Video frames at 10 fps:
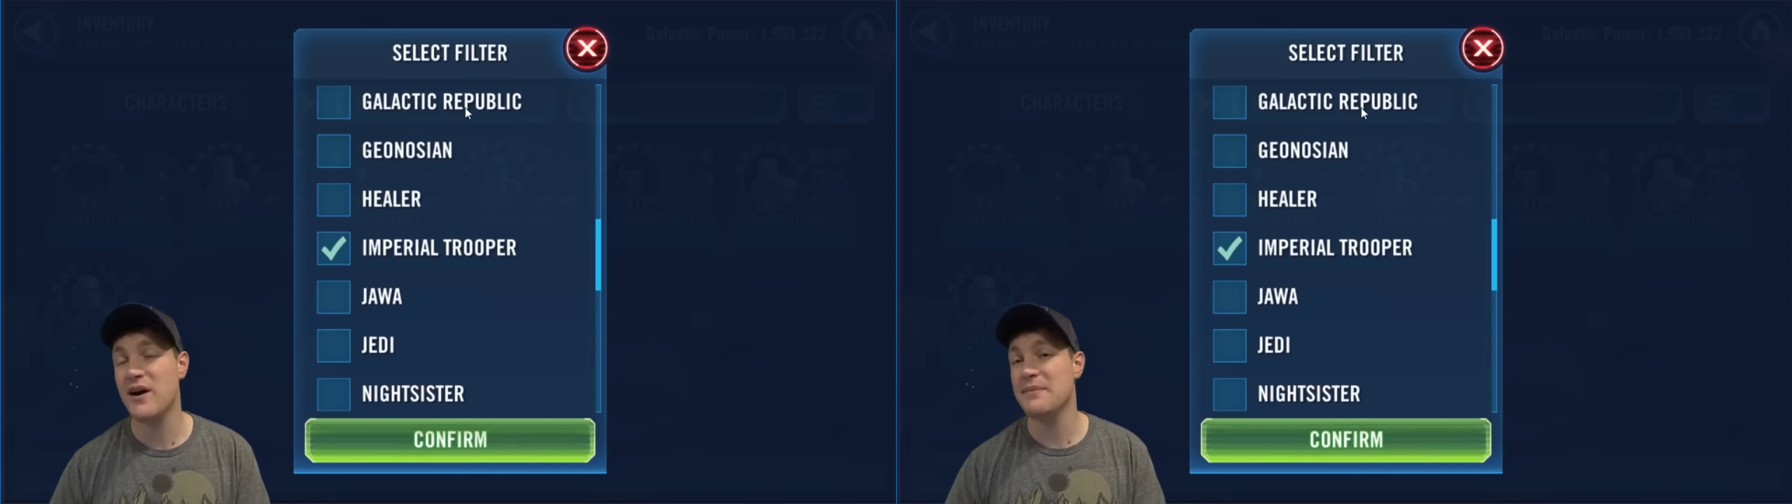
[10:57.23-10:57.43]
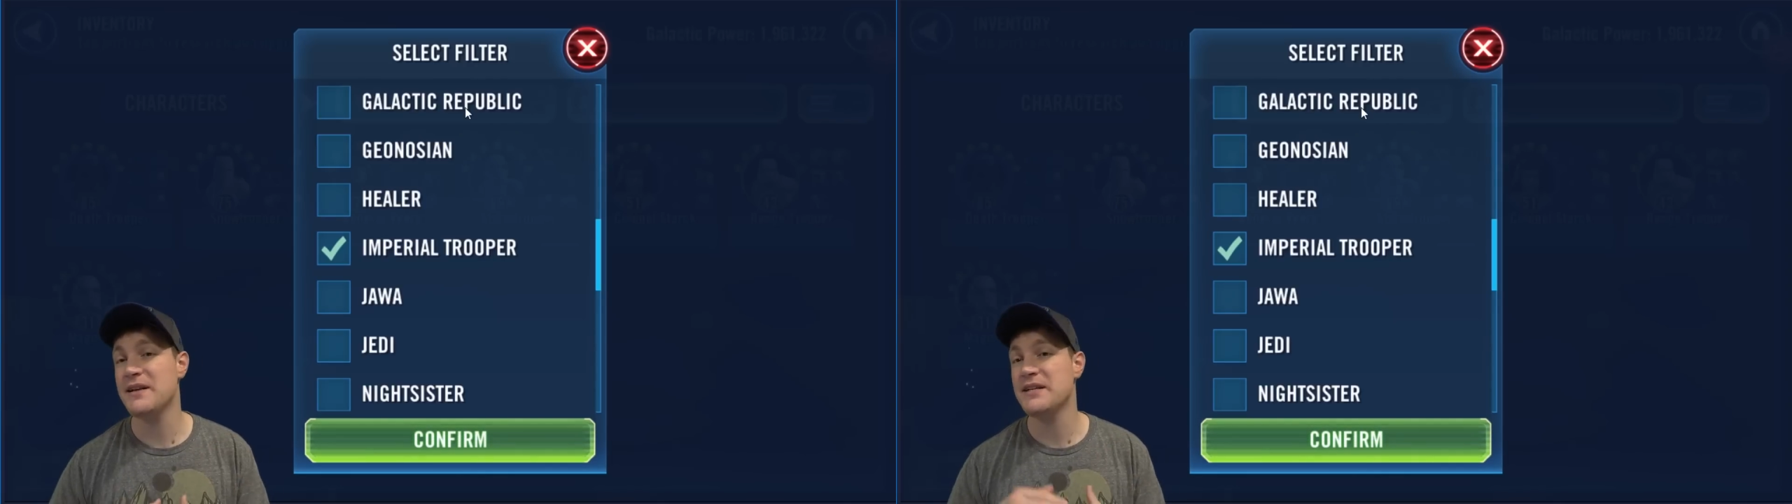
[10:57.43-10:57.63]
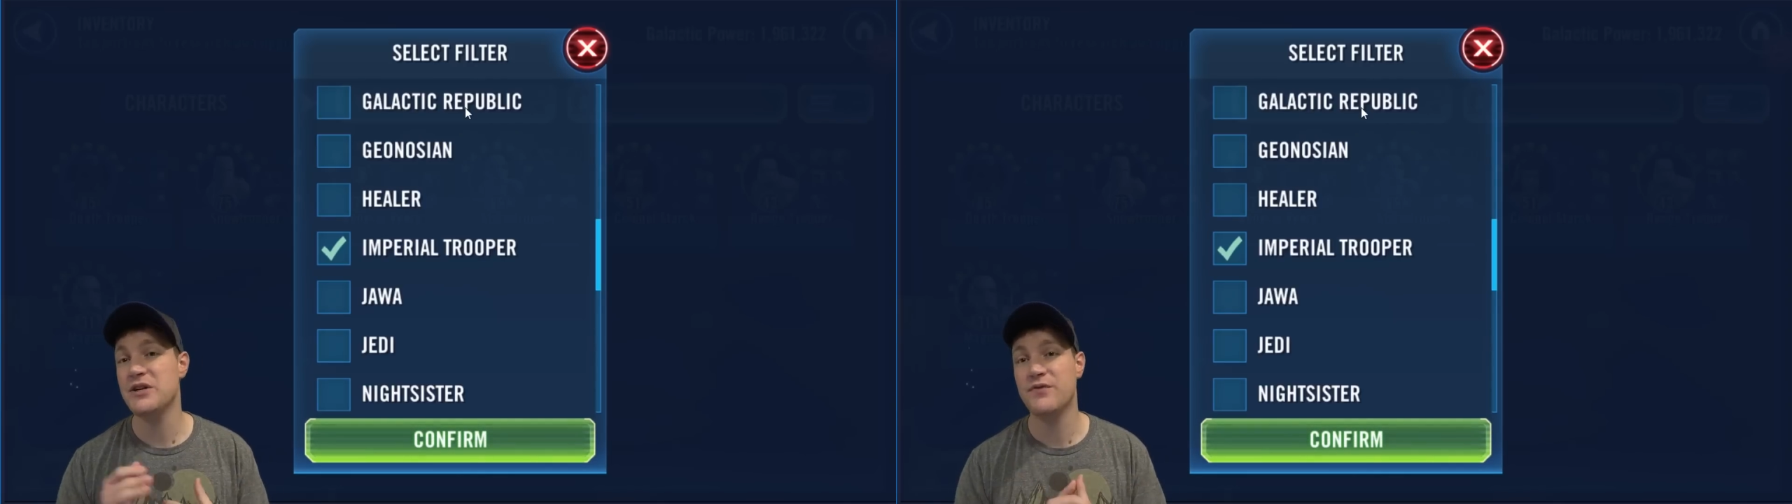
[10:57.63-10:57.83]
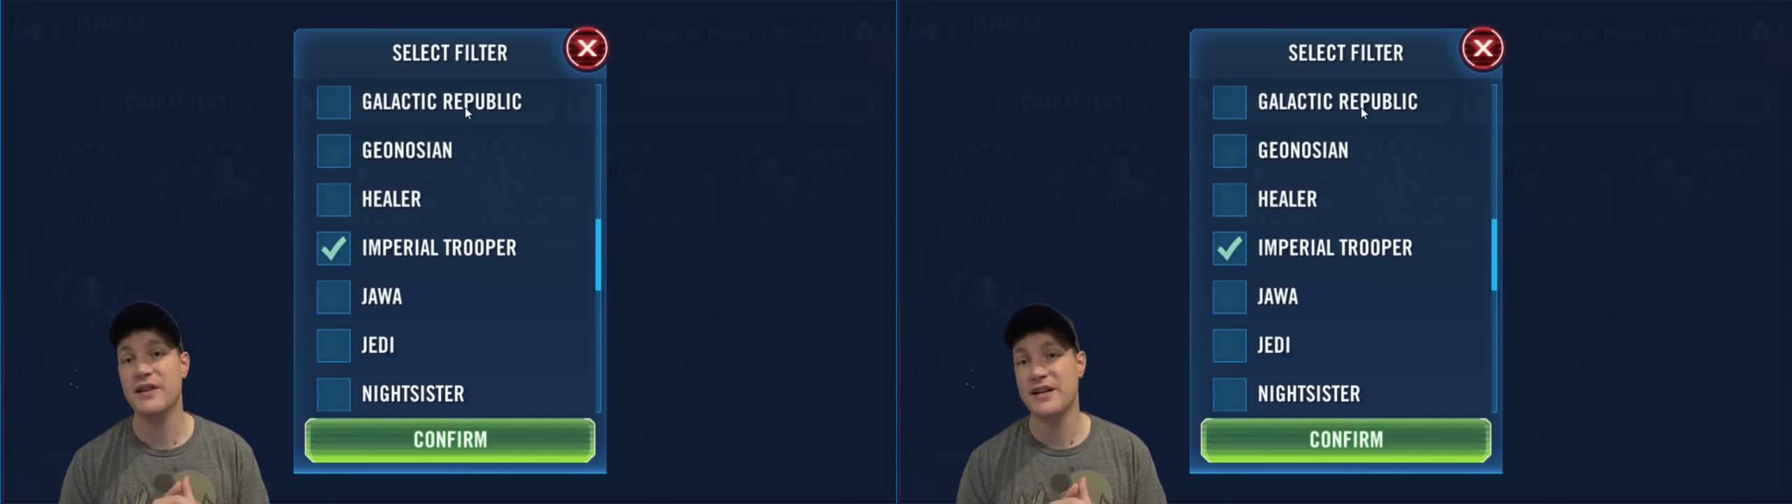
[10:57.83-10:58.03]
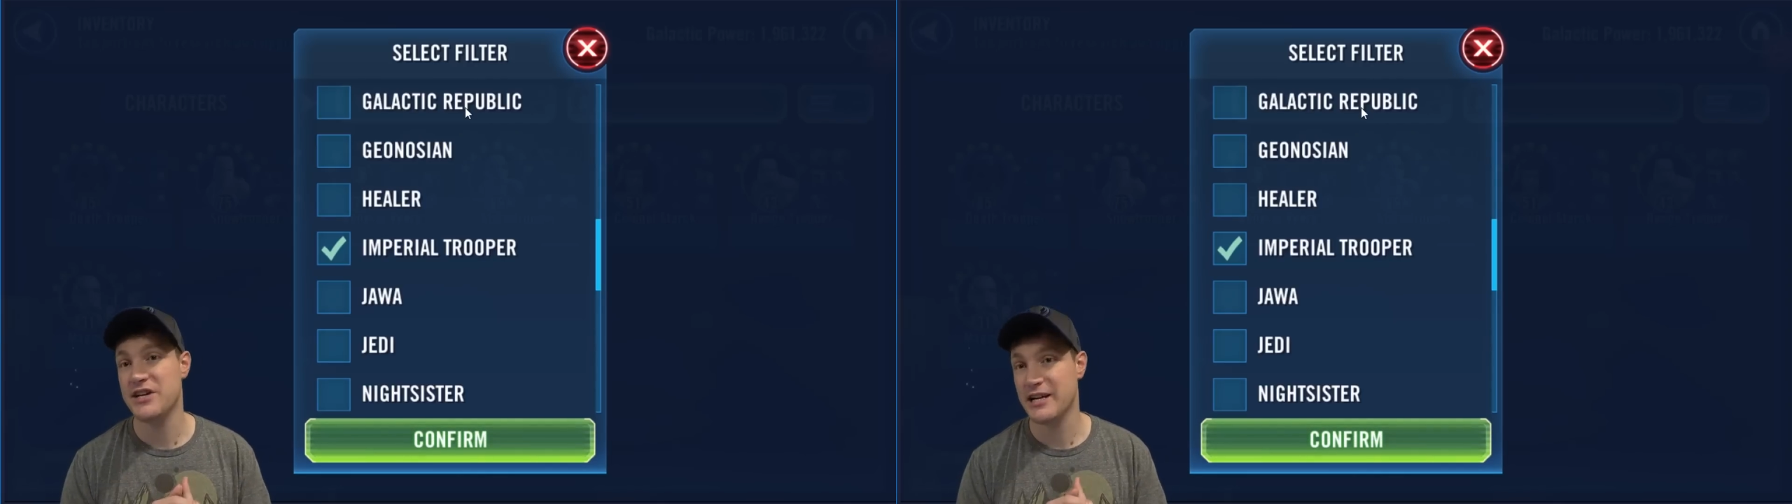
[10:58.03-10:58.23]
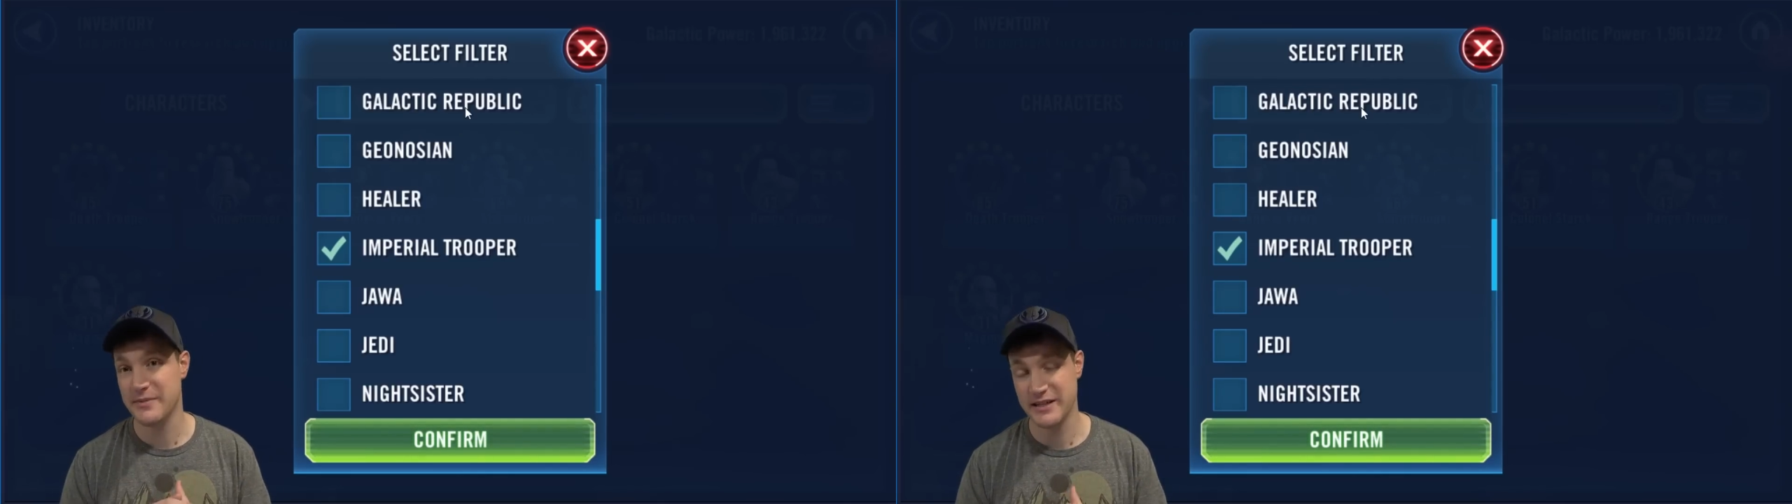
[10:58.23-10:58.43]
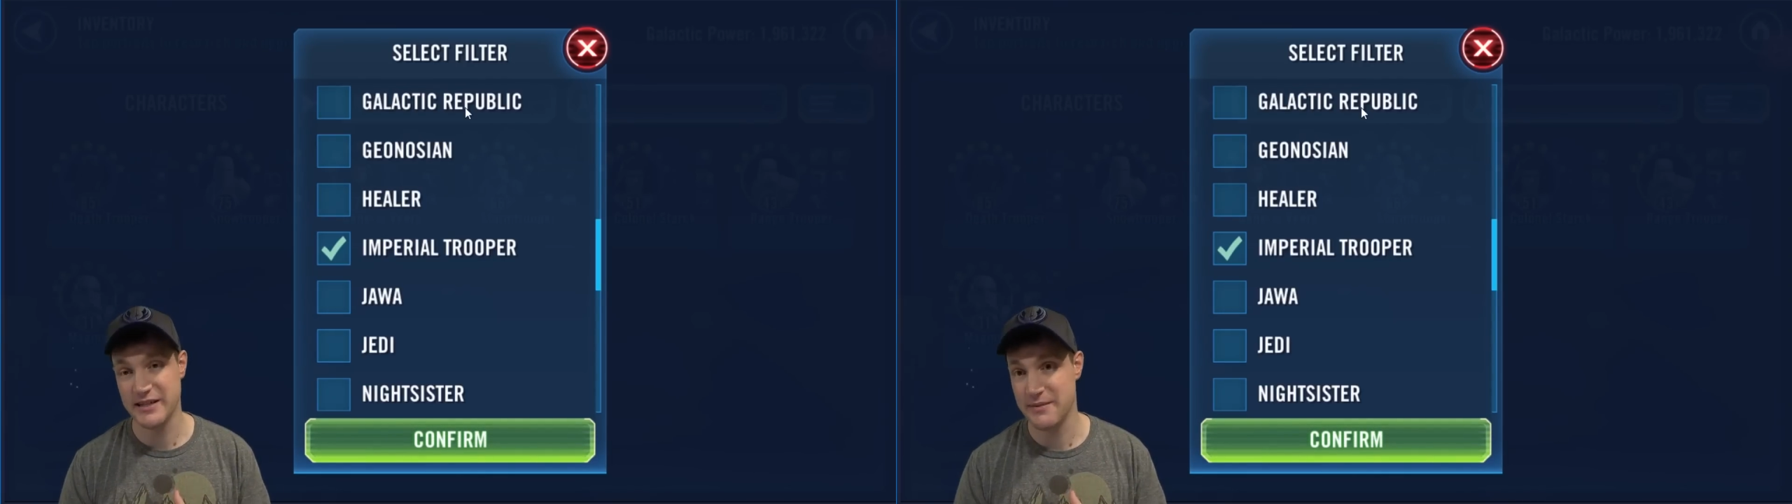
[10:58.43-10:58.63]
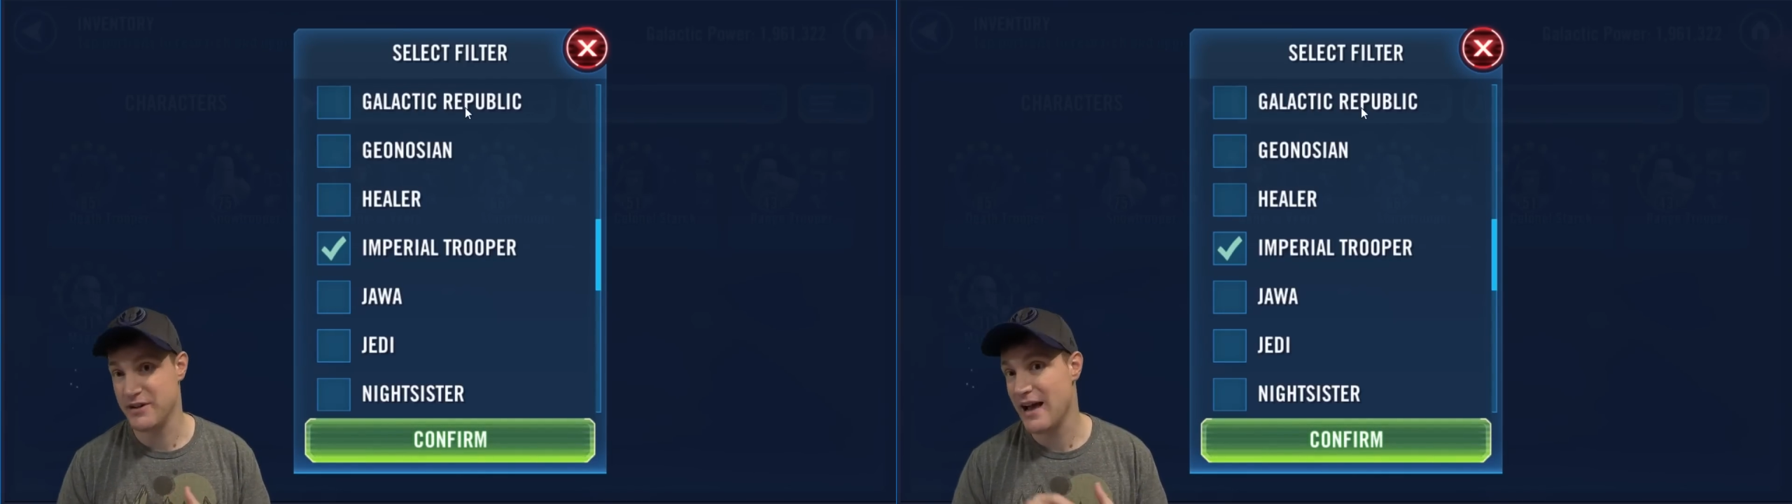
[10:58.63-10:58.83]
quite a bit to do for that Chex Mix team.